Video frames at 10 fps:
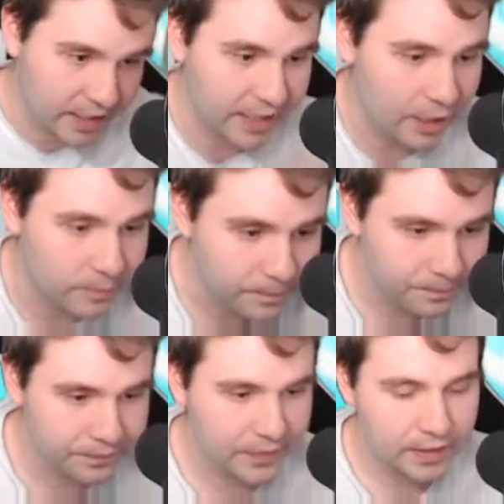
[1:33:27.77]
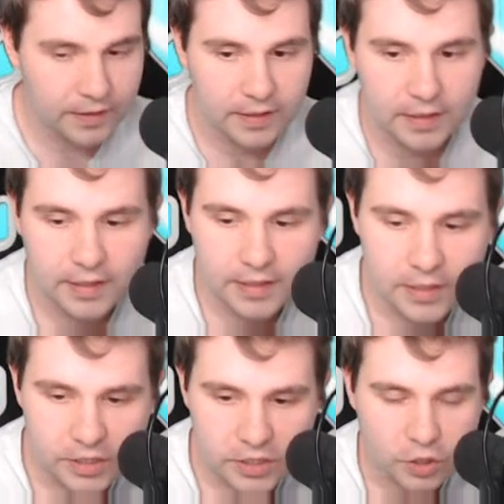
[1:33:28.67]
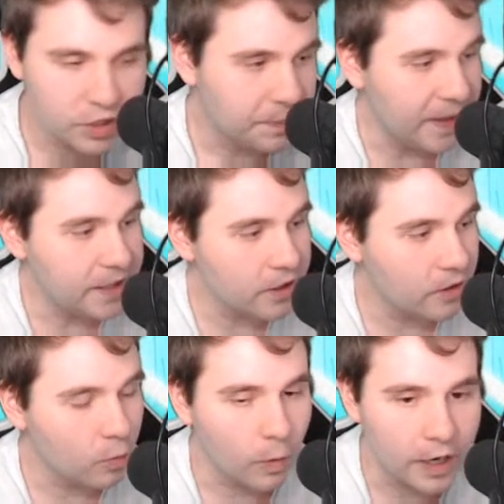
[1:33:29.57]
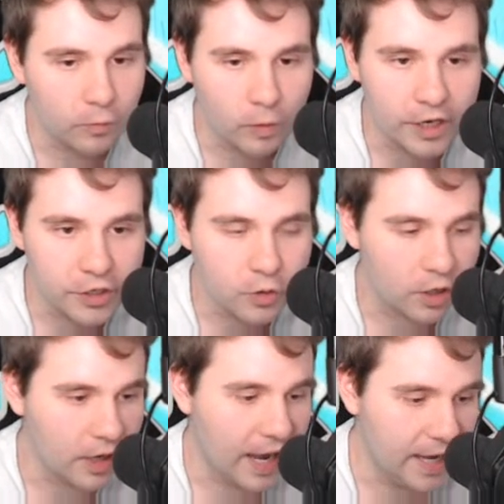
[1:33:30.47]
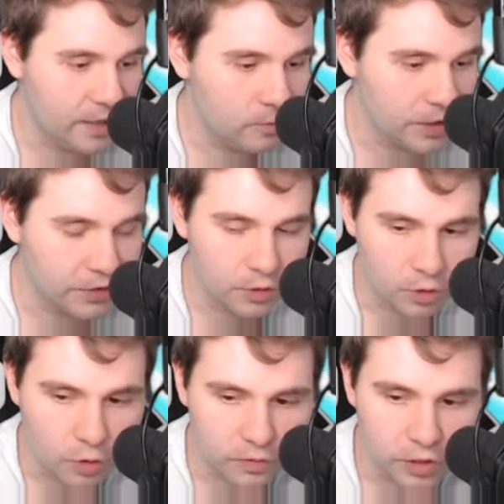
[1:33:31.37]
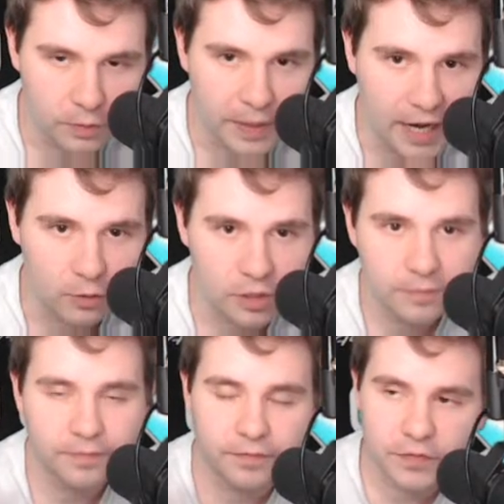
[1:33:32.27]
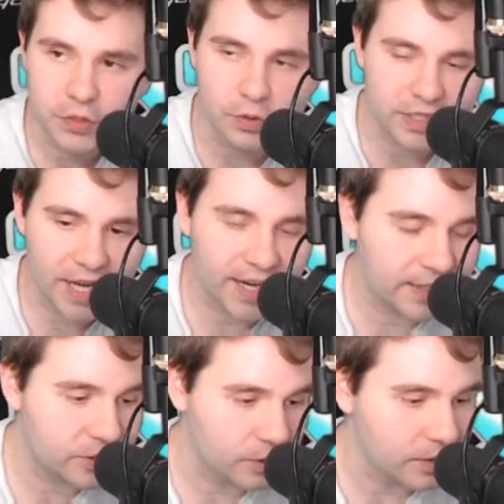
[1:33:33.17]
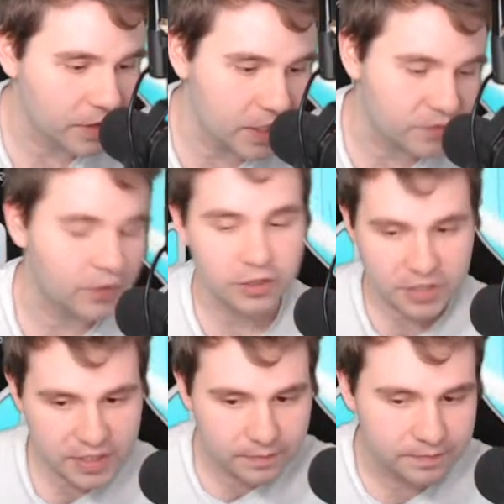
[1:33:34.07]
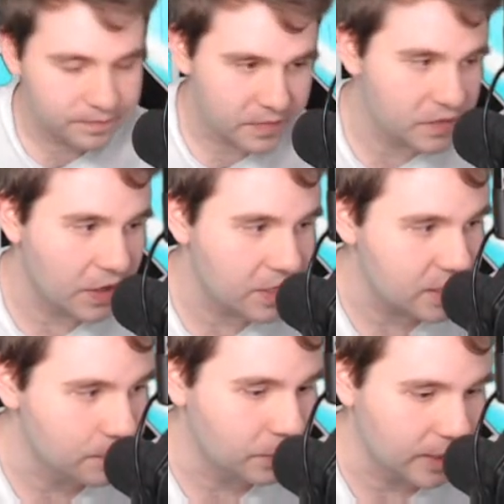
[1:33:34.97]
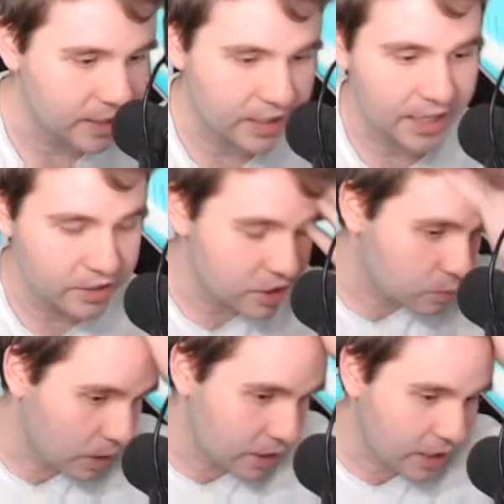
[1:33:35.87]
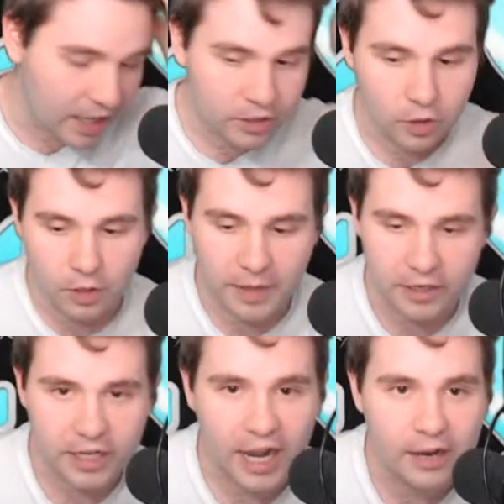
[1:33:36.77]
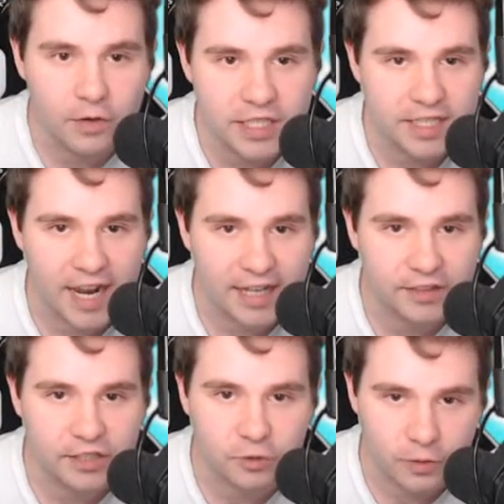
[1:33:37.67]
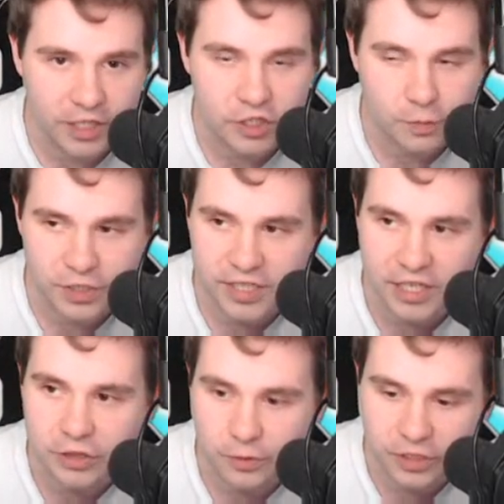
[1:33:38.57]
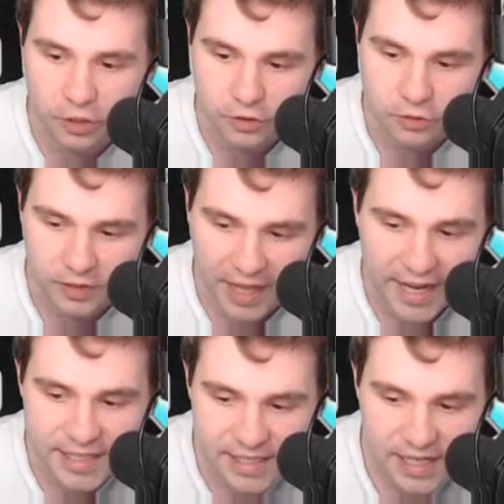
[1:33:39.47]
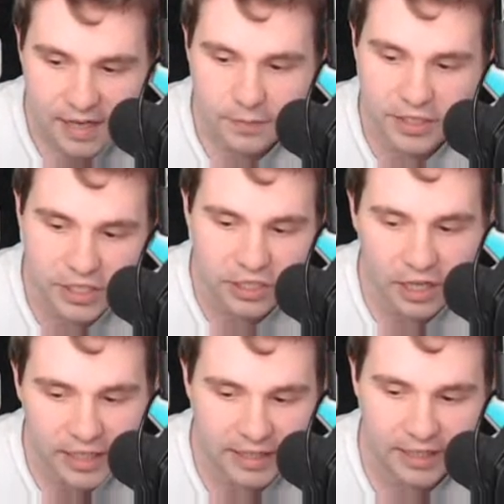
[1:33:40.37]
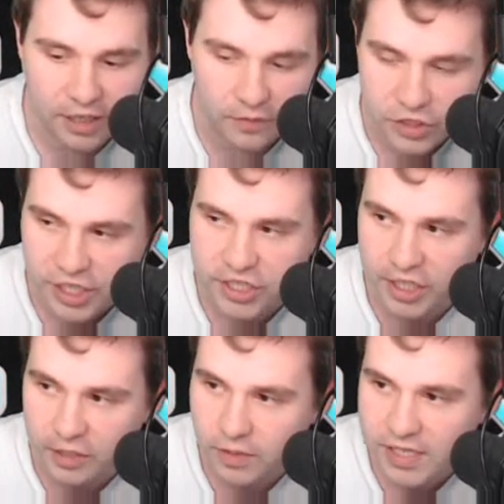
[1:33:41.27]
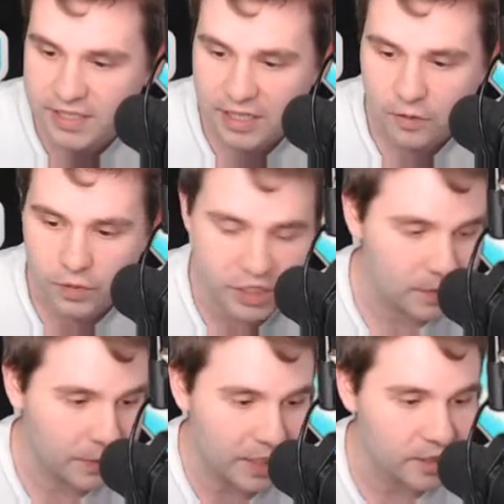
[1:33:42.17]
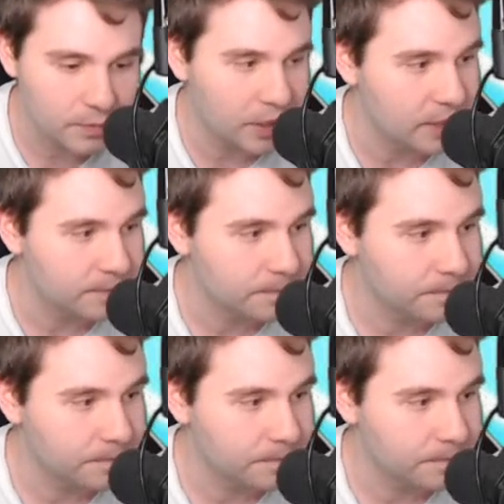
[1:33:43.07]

that now. So depending on where you are at with your overall power, you attack certain things first. It's very simple like that. You just want to kind of go about it. I always attack the green Super Saiyan 3 Goku last because he's got that cover change anyways, which is a pain in the butt.